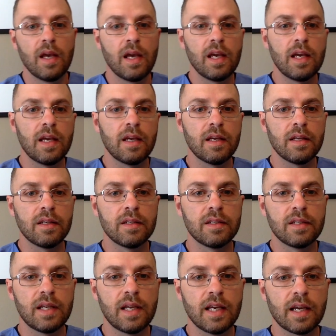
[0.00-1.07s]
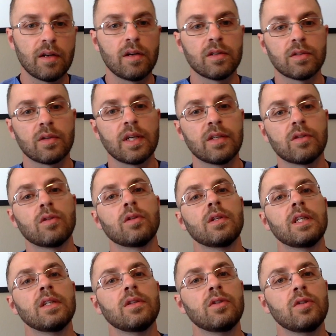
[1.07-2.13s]
and it can also get
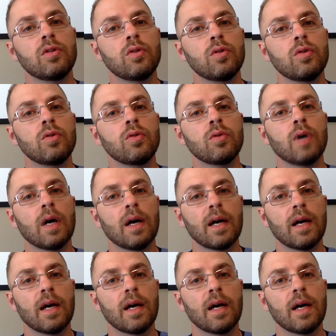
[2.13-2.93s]
turned into